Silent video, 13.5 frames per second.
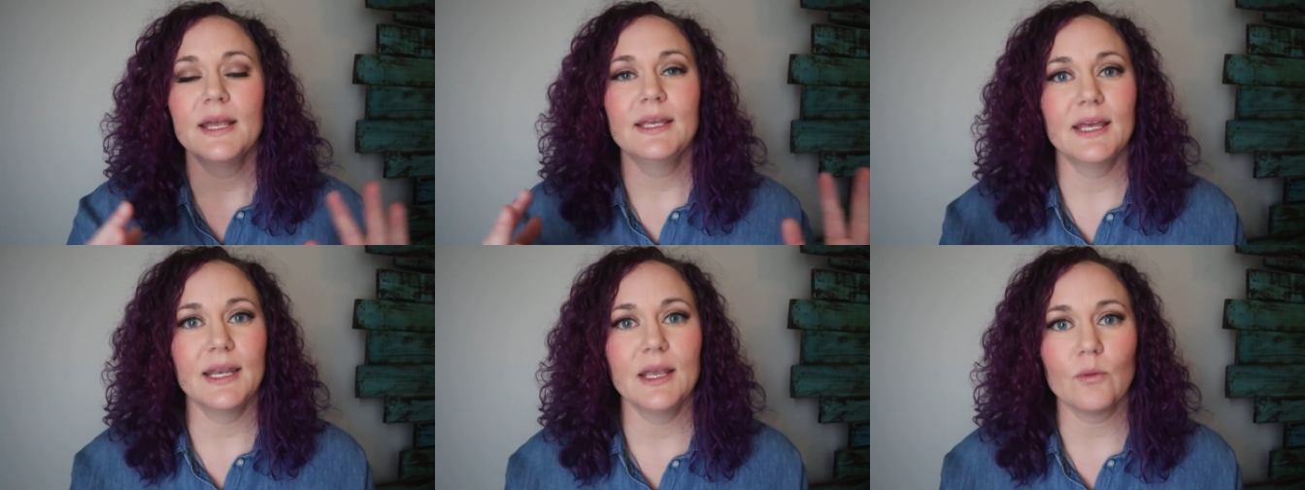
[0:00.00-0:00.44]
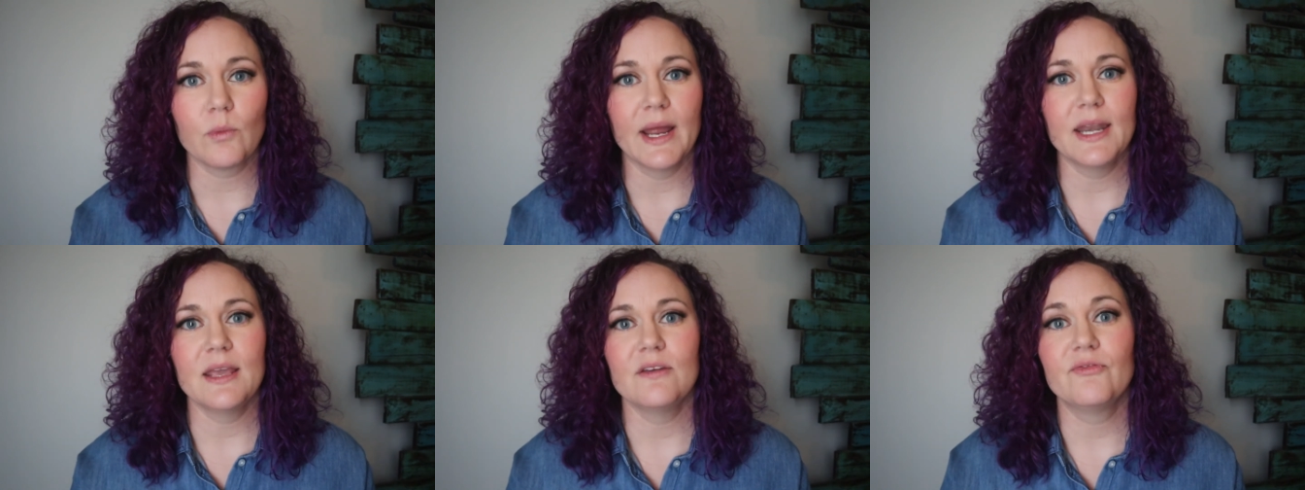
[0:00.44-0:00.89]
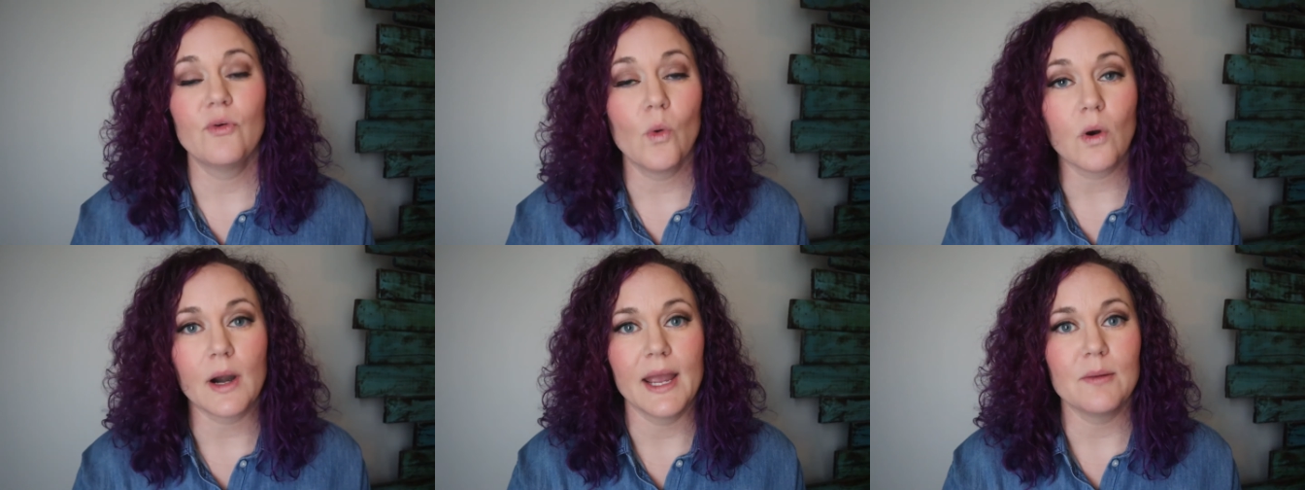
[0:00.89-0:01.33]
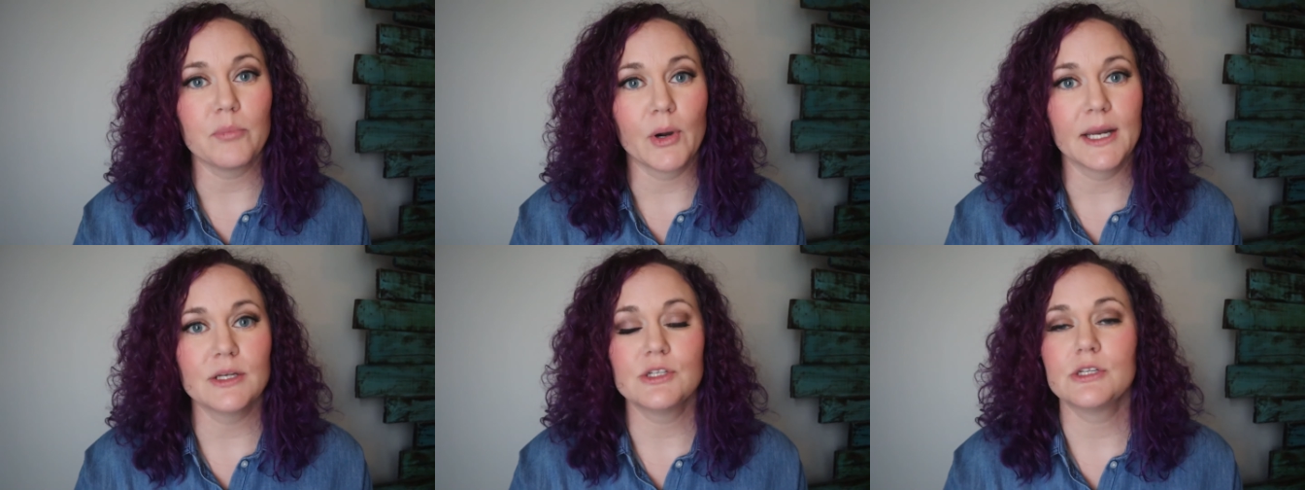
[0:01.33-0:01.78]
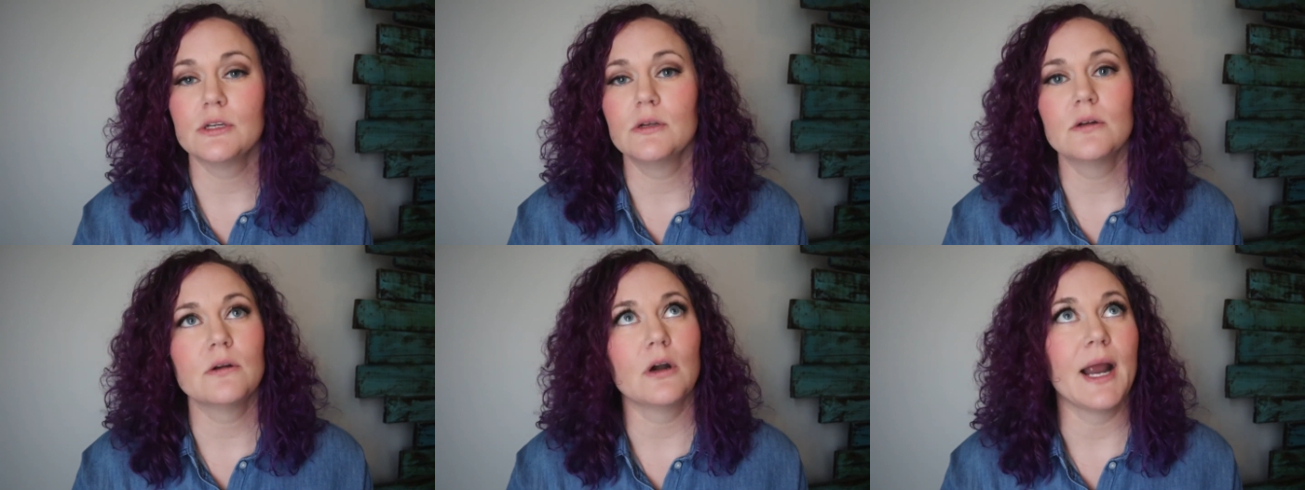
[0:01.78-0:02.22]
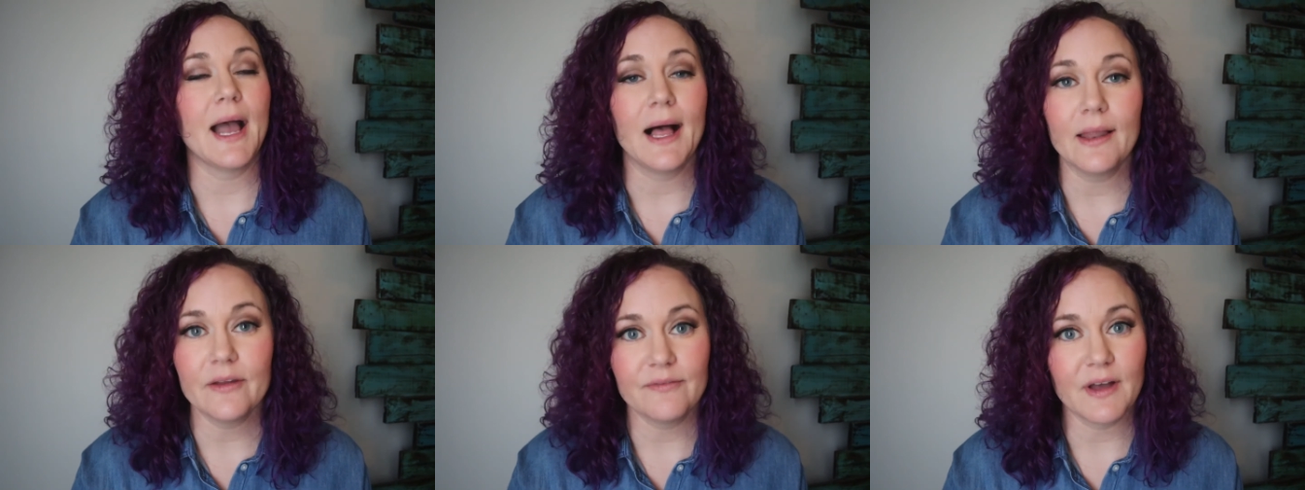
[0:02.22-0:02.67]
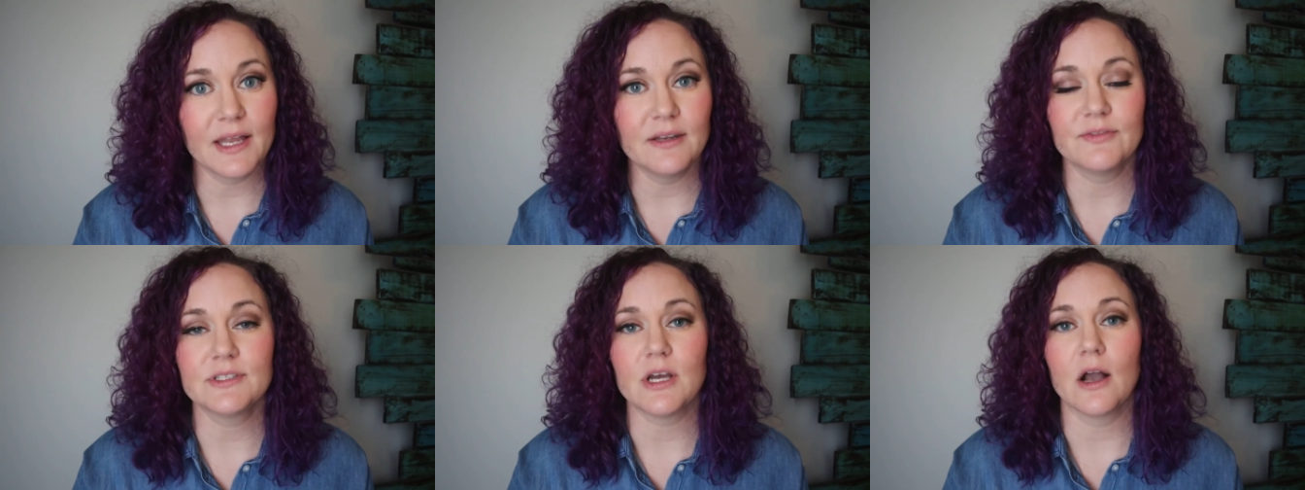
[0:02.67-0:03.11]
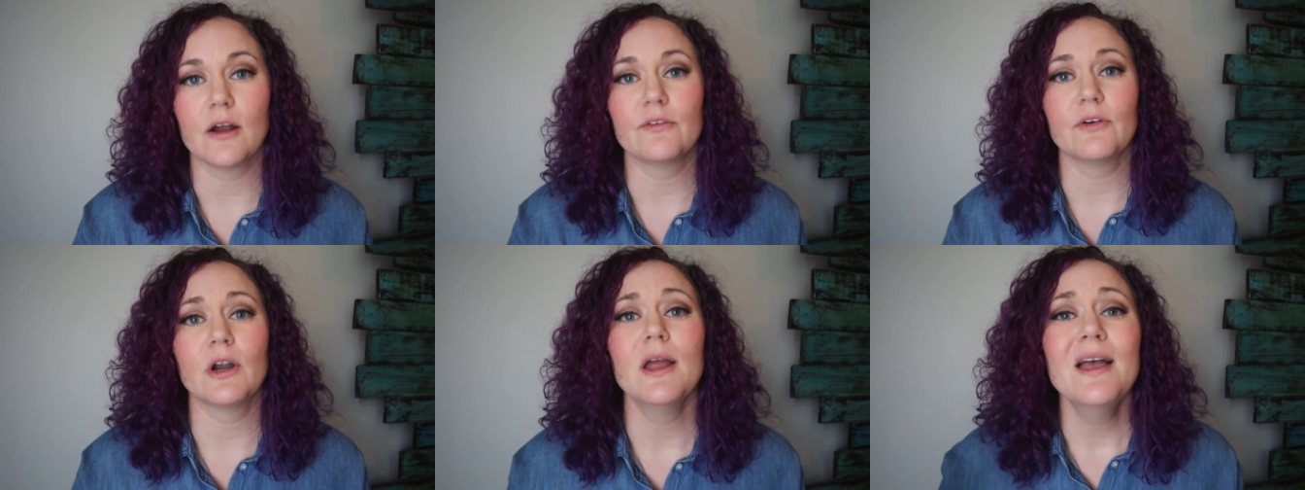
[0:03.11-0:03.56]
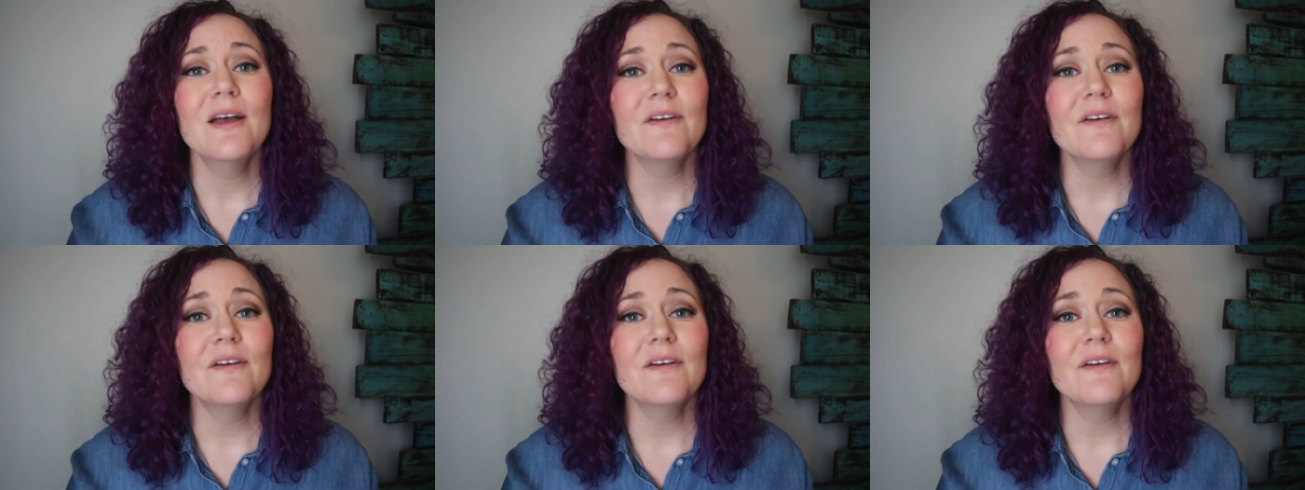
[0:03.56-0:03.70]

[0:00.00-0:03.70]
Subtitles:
getting ready for a brand shoot or how to find a photographer,